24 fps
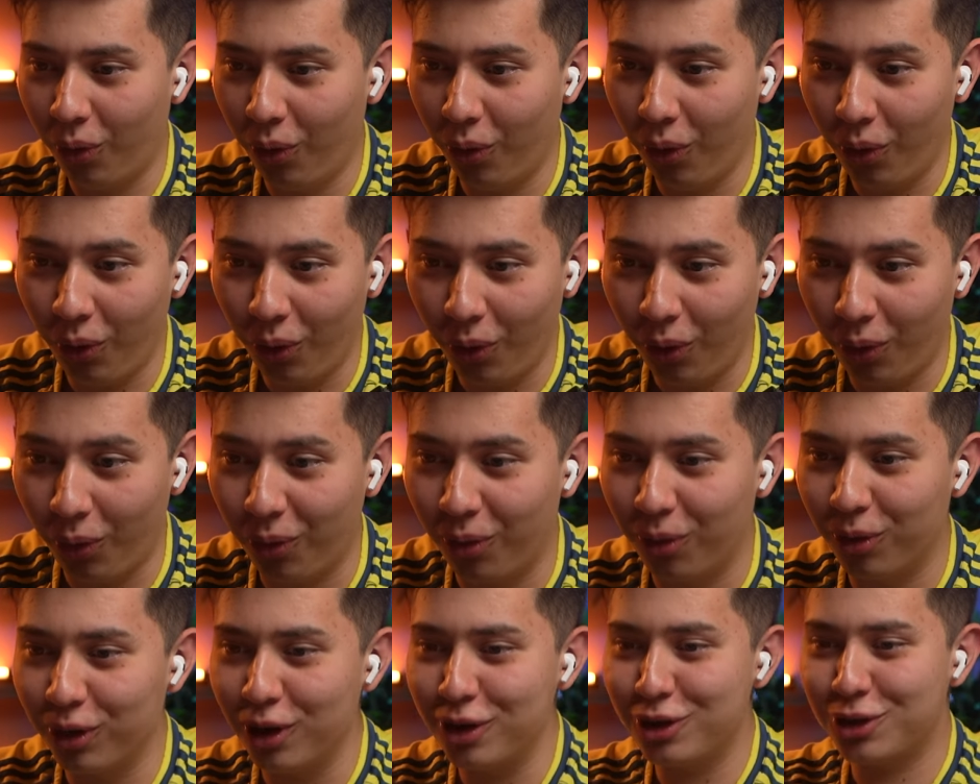
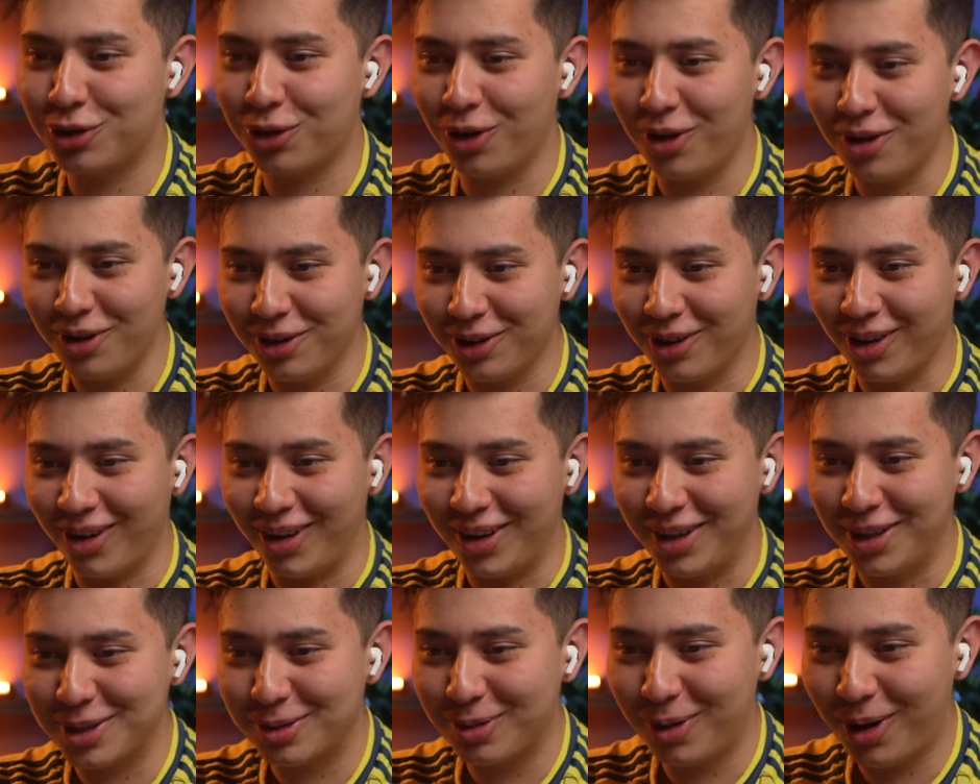ooh, the drawing got
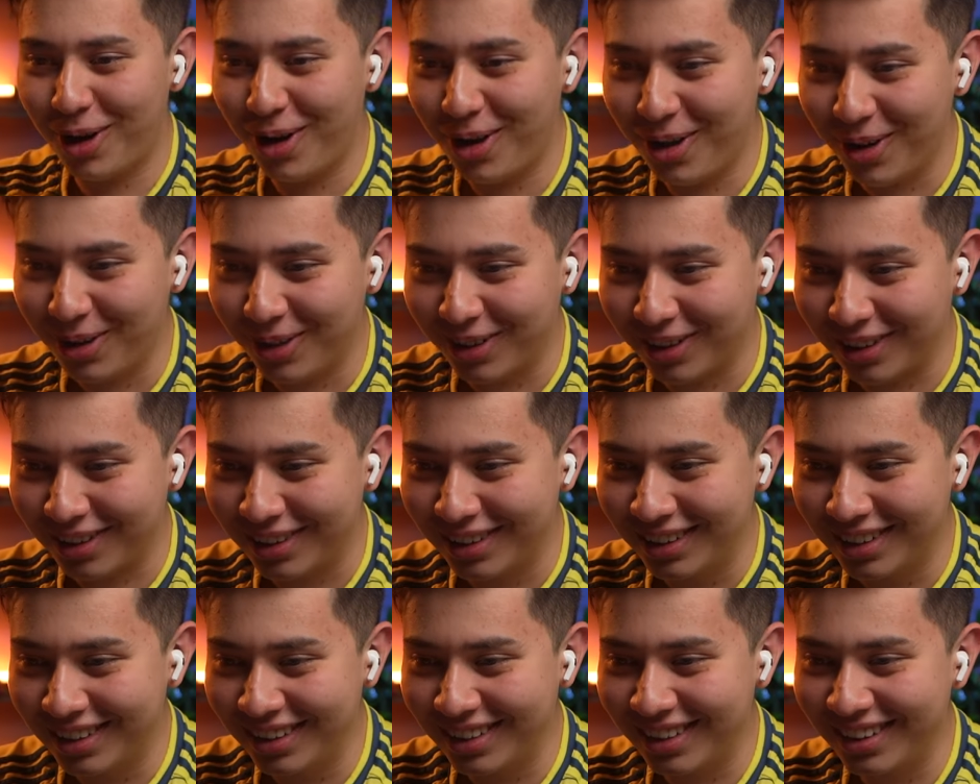in as well.
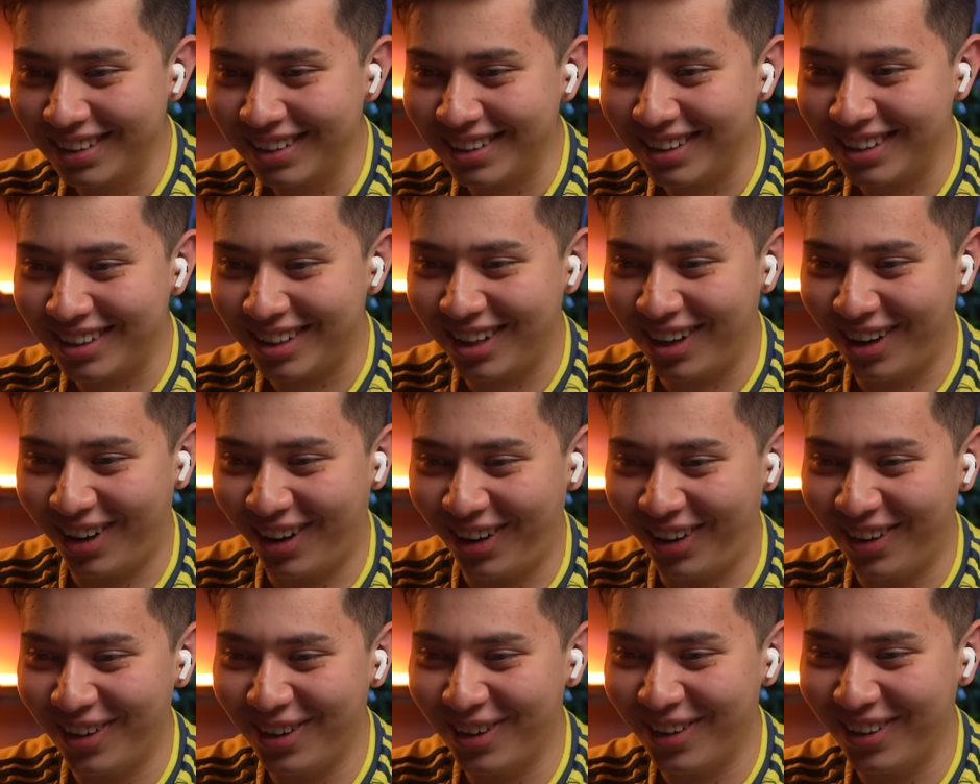
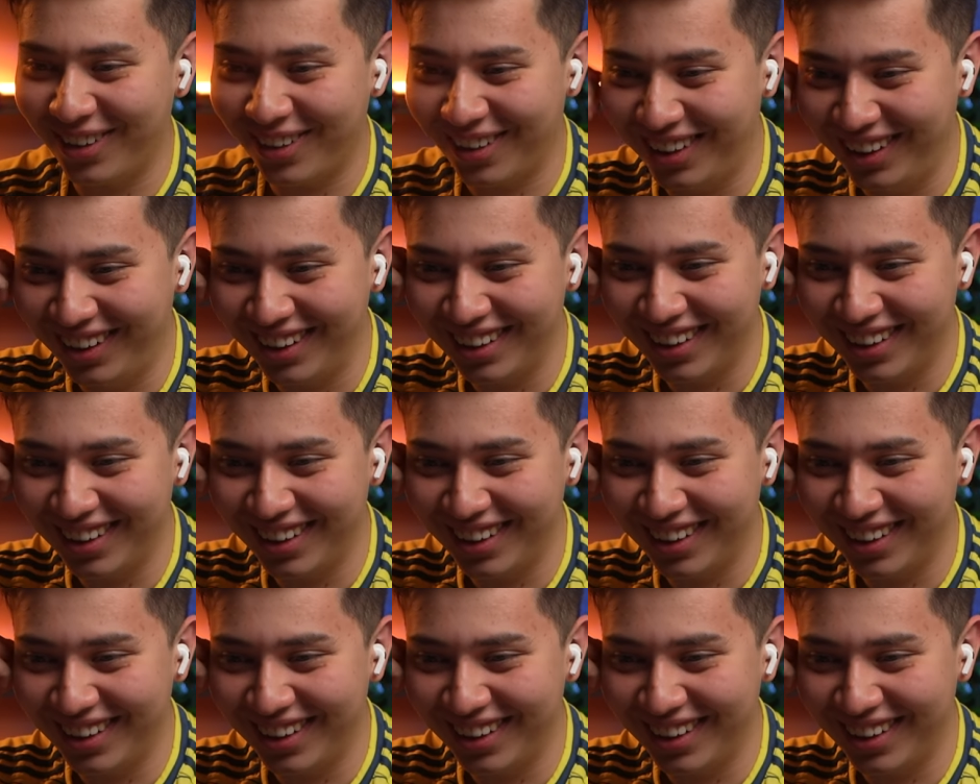Yo.